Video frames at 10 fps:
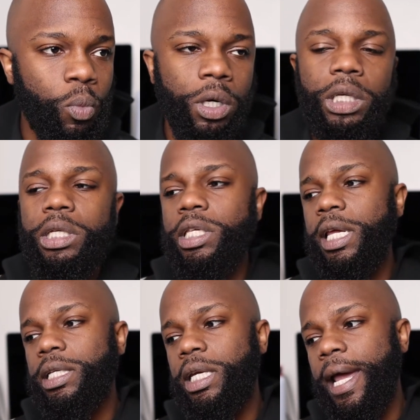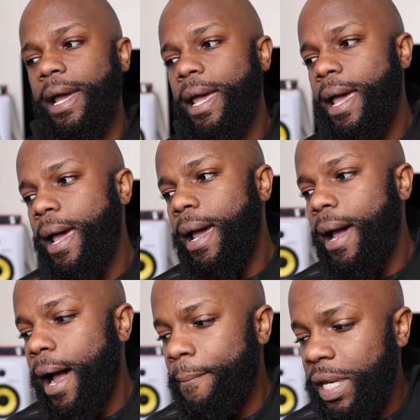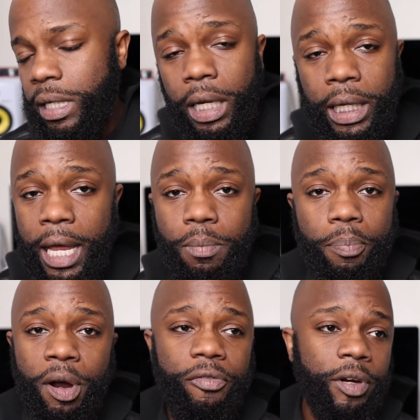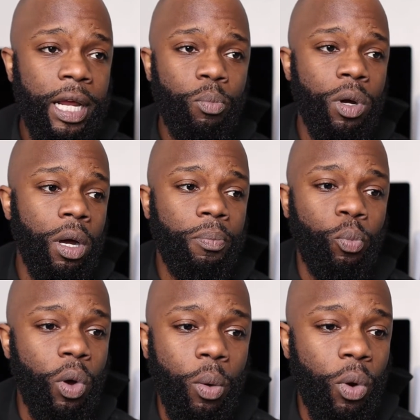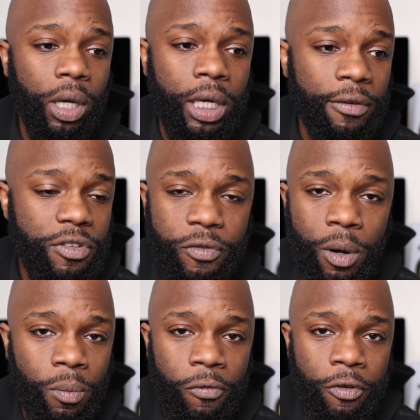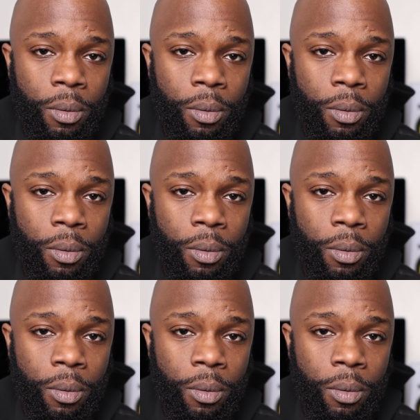What can you say to that? I mean, again, both of them were gifts from